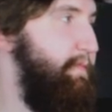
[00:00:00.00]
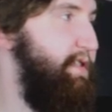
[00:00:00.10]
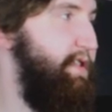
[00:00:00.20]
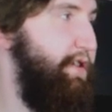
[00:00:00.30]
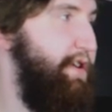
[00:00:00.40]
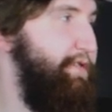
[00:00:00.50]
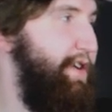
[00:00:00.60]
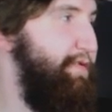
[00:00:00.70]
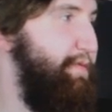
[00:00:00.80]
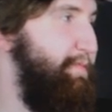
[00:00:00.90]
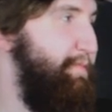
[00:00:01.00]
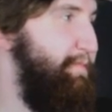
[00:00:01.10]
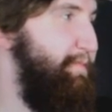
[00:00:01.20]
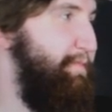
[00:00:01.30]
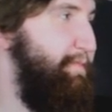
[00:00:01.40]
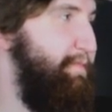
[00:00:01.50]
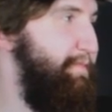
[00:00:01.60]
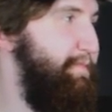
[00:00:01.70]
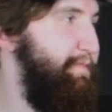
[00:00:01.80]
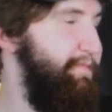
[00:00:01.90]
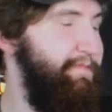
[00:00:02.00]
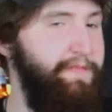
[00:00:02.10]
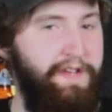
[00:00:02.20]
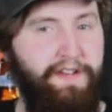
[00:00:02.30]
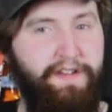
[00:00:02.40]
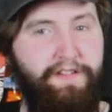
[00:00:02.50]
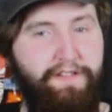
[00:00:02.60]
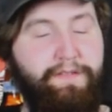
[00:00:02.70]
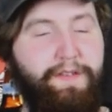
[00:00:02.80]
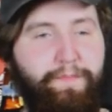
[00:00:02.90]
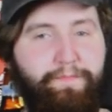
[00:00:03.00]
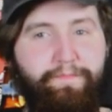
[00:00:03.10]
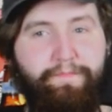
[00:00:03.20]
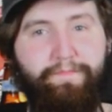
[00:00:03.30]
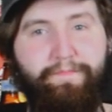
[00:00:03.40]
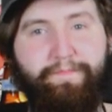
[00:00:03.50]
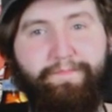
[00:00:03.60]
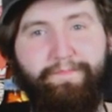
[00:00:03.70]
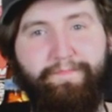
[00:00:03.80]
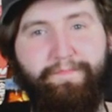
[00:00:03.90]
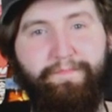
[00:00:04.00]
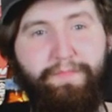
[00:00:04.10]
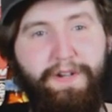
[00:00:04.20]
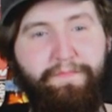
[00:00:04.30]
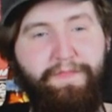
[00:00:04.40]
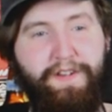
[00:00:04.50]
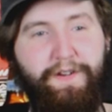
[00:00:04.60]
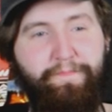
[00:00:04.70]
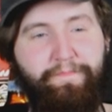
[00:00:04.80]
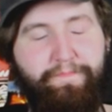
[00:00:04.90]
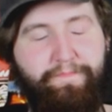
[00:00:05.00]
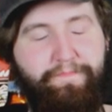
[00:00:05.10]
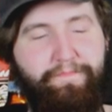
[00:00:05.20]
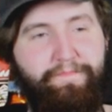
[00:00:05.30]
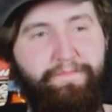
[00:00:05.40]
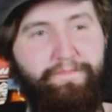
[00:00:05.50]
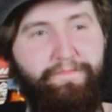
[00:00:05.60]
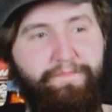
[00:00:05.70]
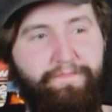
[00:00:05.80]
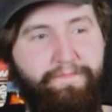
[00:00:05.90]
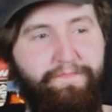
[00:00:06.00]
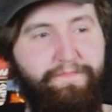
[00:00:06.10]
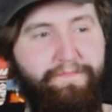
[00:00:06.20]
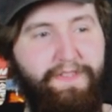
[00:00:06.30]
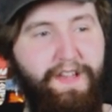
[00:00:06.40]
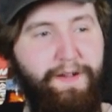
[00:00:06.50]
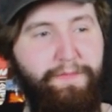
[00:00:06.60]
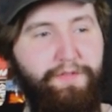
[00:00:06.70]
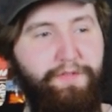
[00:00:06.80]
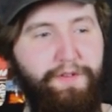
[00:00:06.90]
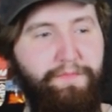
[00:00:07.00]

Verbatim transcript: Zero out of five. Zero out of five. Yep. But you know. That's your rating, zero out of five. Yeah, absolutely.